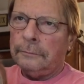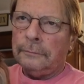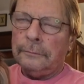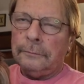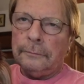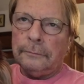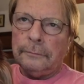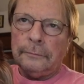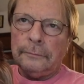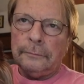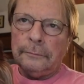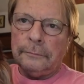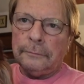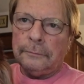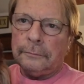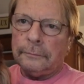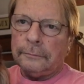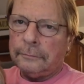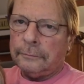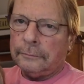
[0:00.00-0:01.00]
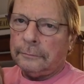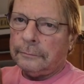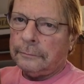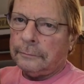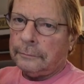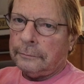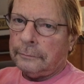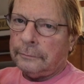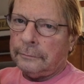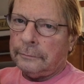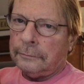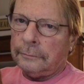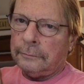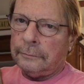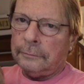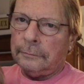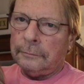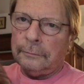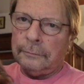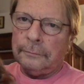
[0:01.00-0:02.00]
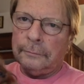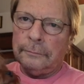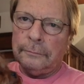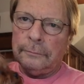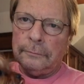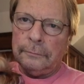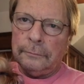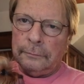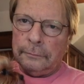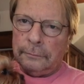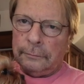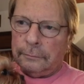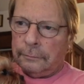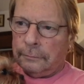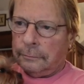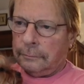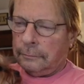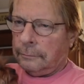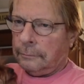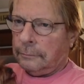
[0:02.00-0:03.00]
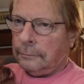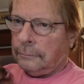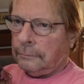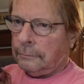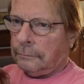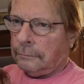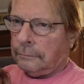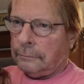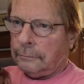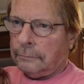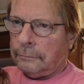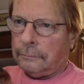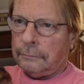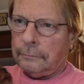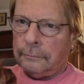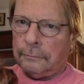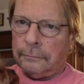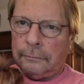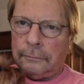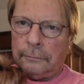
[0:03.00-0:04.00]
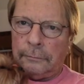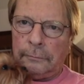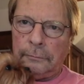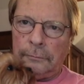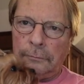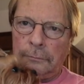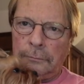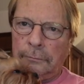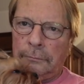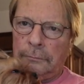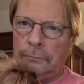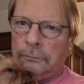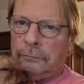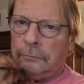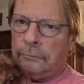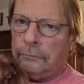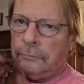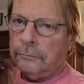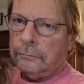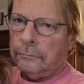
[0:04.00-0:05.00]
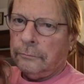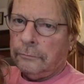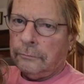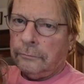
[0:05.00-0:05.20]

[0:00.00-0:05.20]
[no speech]